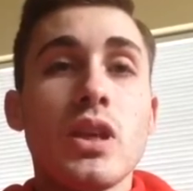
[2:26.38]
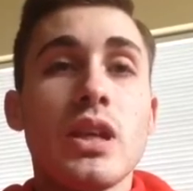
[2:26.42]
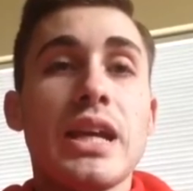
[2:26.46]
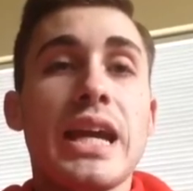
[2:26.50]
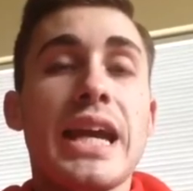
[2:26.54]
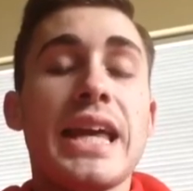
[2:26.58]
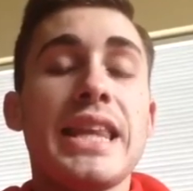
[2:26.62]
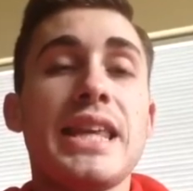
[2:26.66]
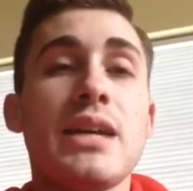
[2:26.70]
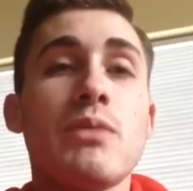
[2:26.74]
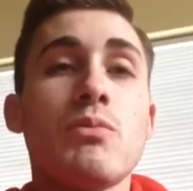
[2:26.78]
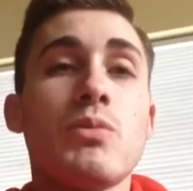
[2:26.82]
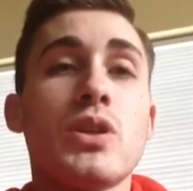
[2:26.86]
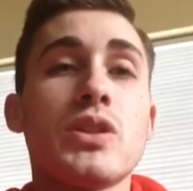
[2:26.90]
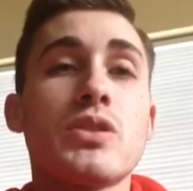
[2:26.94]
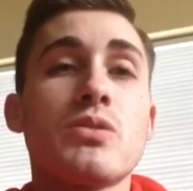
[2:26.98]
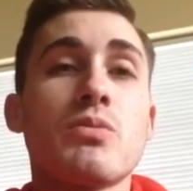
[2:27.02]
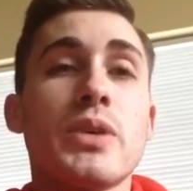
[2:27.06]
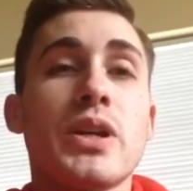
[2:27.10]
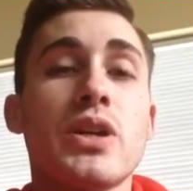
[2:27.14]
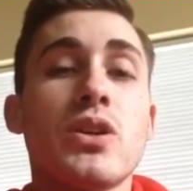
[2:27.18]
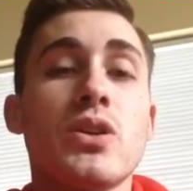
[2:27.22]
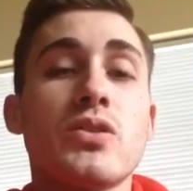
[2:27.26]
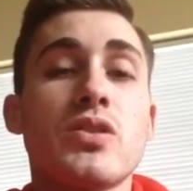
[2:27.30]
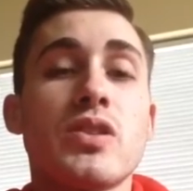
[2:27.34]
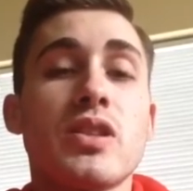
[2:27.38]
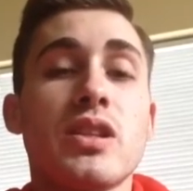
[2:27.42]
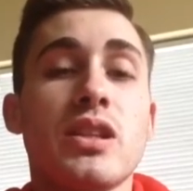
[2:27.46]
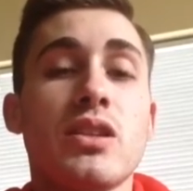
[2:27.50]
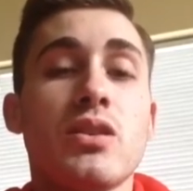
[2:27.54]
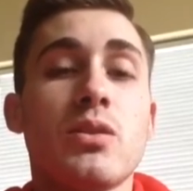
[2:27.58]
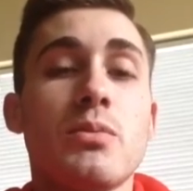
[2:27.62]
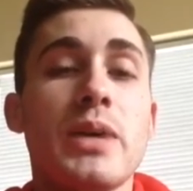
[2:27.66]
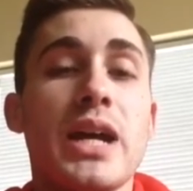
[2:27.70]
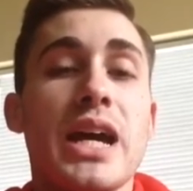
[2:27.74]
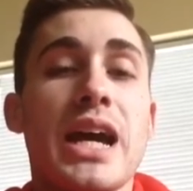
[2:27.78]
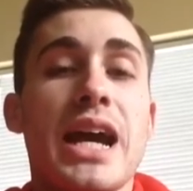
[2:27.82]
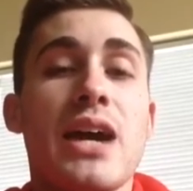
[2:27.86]
and then once we go to the
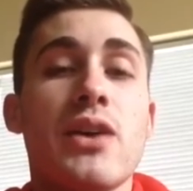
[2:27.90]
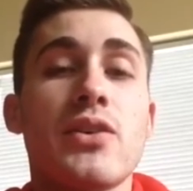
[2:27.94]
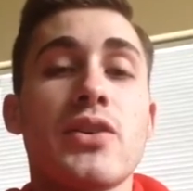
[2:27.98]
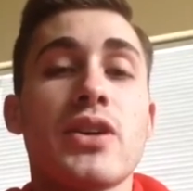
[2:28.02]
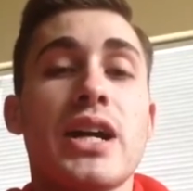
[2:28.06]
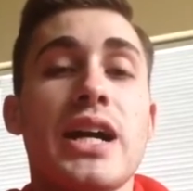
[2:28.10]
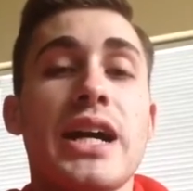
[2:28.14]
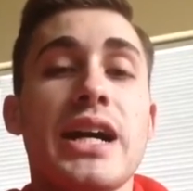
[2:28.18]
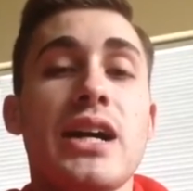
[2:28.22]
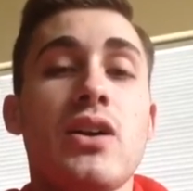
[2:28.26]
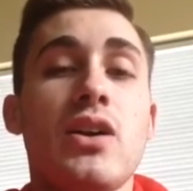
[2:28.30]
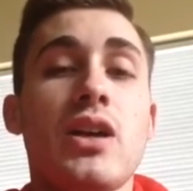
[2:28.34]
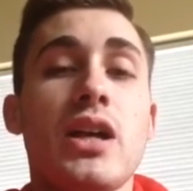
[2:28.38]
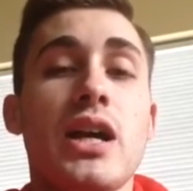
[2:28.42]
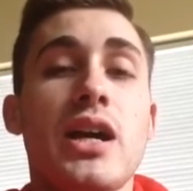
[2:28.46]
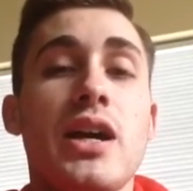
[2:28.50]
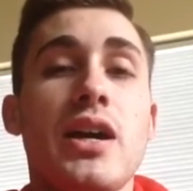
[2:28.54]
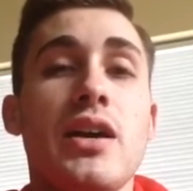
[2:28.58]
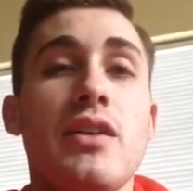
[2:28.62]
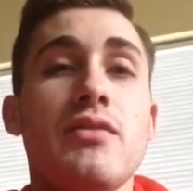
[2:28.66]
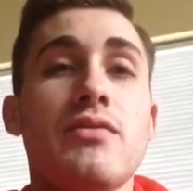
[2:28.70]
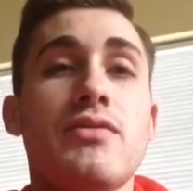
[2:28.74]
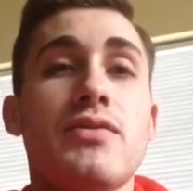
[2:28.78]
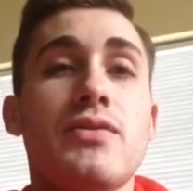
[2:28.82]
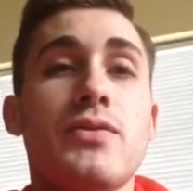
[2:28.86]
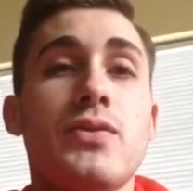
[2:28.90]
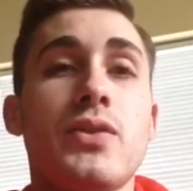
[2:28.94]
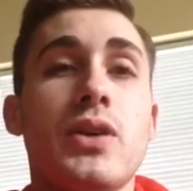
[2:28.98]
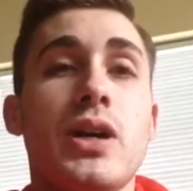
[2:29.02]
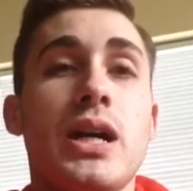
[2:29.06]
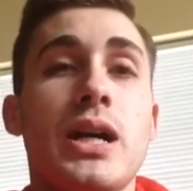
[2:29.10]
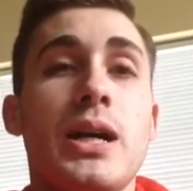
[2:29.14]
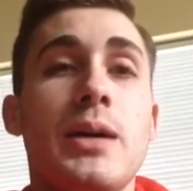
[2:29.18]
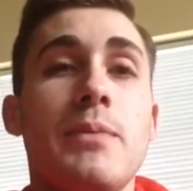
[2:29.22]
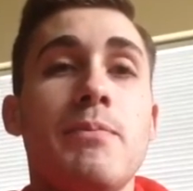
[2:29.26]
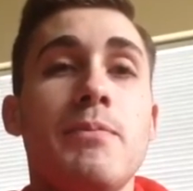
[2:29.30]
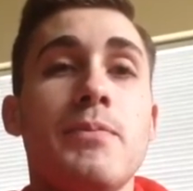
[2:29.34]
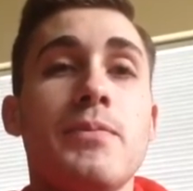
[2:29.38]
little bit outer aisle of
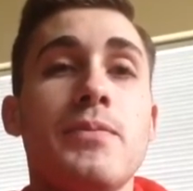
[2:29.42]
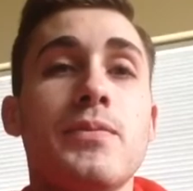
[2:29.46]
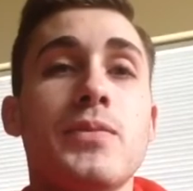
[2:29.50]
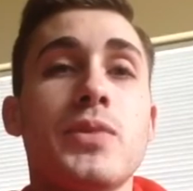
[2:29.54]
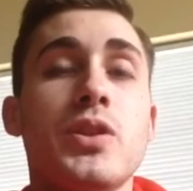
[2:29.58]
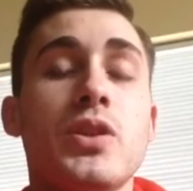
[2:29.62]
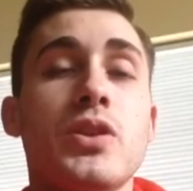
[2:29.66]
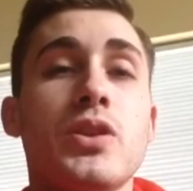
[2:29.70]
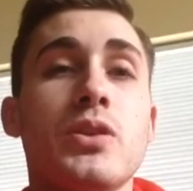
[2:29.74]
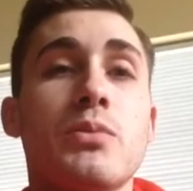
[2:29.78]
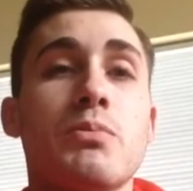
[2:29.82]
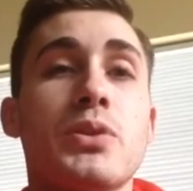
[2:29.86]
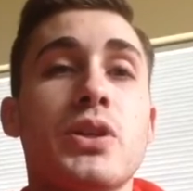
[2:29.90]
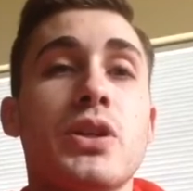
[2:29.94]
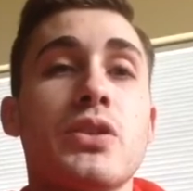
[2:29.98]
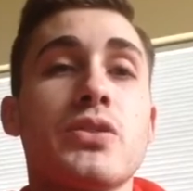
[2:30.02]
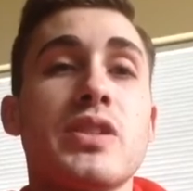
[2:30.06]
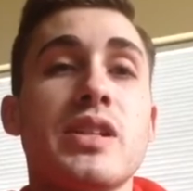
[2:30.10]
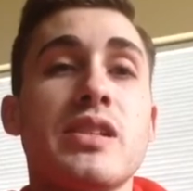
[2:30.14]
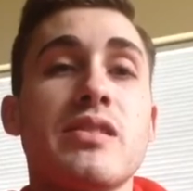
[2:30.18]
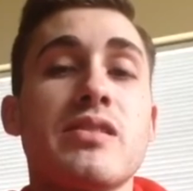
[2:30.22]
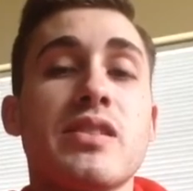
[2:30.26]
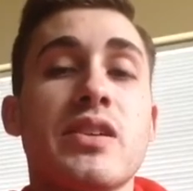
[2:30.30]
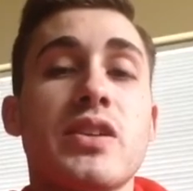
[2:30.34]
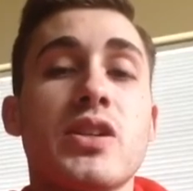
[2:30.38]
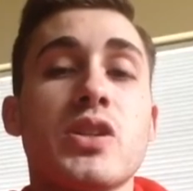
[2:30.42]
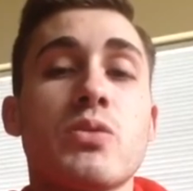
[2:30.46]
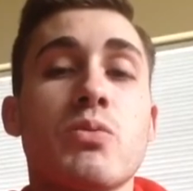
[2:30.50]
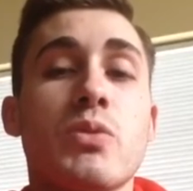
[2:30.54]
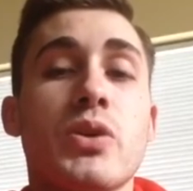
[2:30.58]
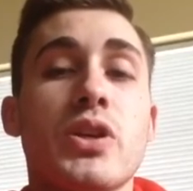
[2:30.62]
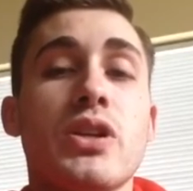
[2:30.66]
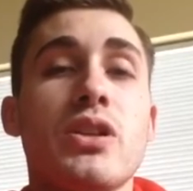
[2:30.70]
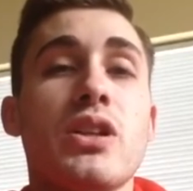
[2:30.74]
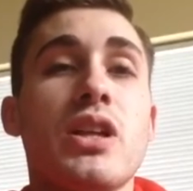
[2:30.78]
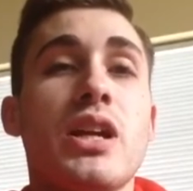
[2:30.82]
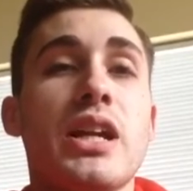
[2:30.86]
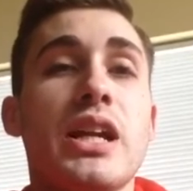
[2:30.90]
your proteins, there is where
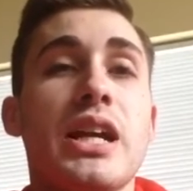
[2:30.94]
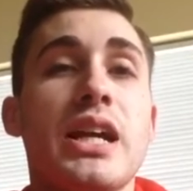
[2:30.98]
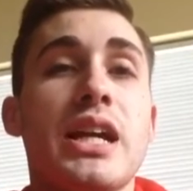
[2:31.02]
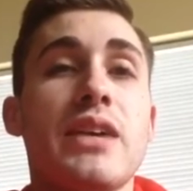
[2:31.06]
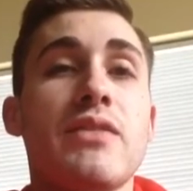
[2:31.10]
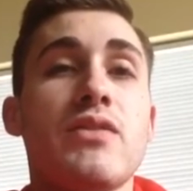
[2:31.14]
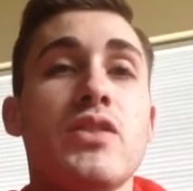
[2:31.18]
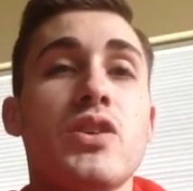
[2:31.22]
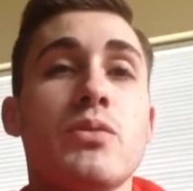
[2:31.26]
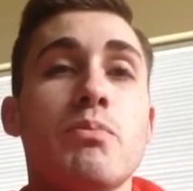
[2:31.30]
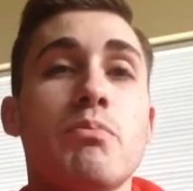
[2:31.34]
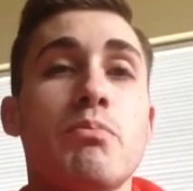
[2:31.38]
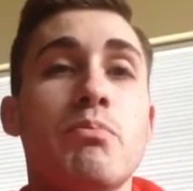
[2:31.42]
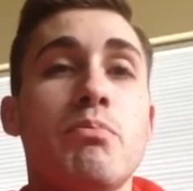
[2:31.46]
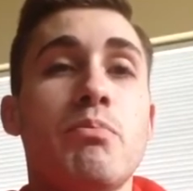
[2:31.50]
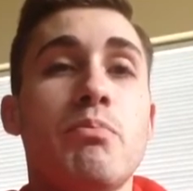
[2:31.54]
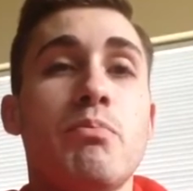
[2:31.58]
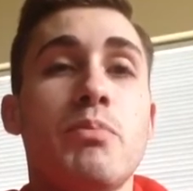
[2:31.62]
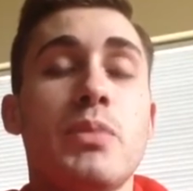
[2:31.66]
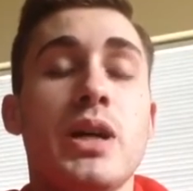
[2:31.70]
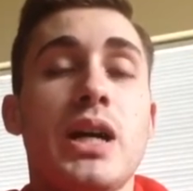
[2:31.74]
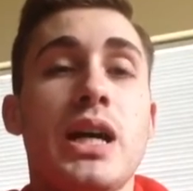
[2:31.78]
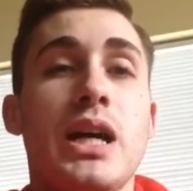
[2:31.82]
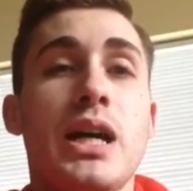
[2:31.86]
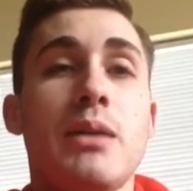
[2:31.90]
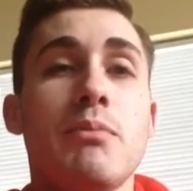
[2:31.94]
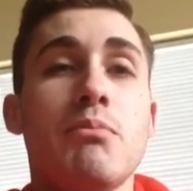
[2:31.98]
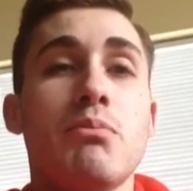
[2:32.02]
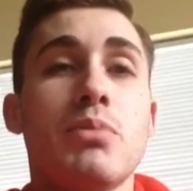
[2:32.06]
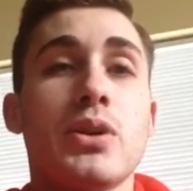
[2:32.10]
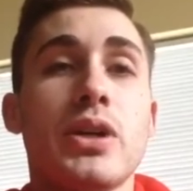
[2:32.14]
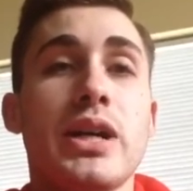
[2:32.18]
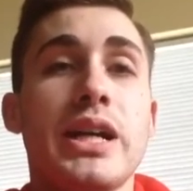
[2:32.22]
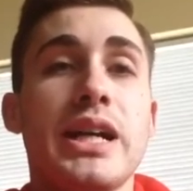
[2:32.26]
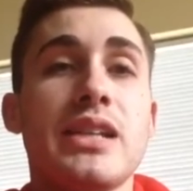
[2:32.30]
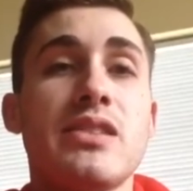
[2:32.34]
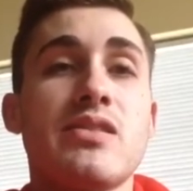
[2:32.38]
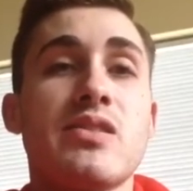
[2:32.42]
you ought to have your
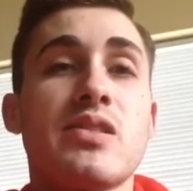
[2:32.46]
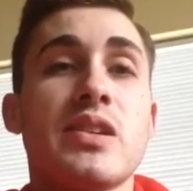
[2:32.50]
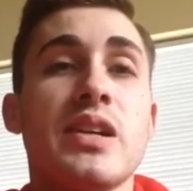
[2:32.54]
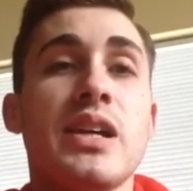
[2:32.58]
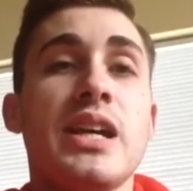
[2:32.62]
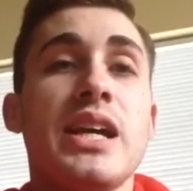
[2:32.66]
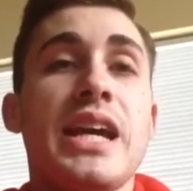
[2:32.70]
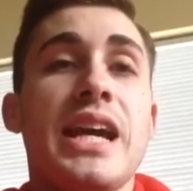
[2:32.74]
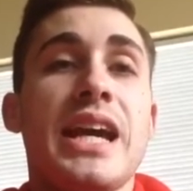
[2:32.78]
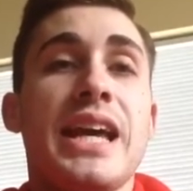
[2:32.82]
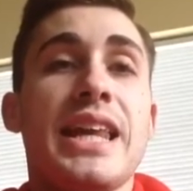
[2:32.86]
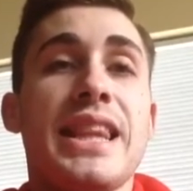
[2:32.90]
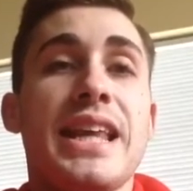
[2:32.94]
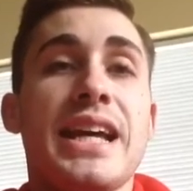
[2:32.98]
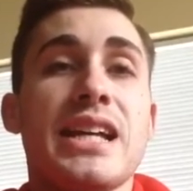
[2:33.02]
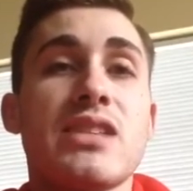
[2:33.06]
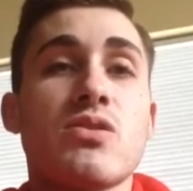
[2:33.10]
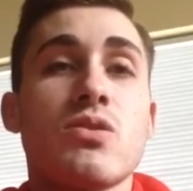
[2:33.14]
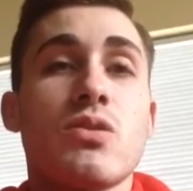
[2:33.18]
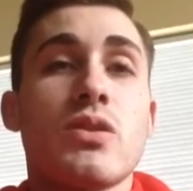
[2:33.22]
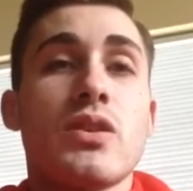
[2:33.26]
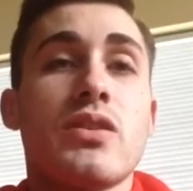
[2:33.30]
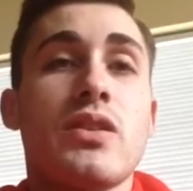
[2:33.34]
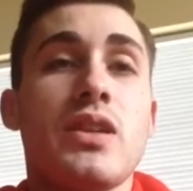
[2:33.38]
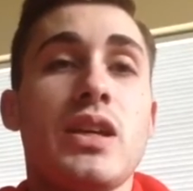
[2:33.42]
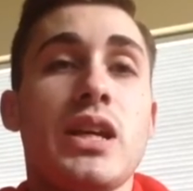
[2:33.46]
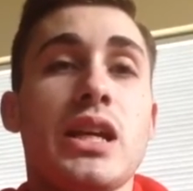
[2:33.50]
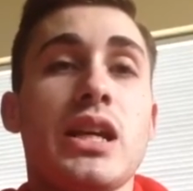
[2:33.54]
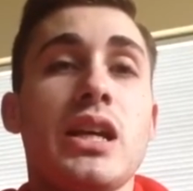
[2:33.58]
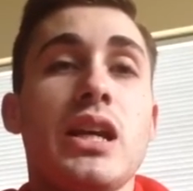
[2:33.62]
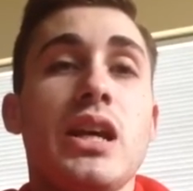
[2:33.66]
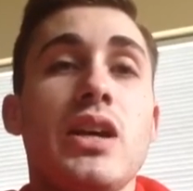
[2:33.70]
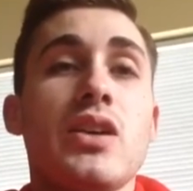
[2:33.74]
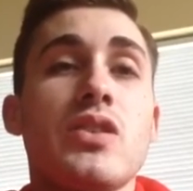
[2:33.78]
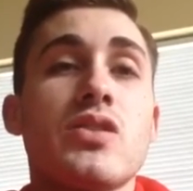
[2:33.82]
breads and that sort of thing.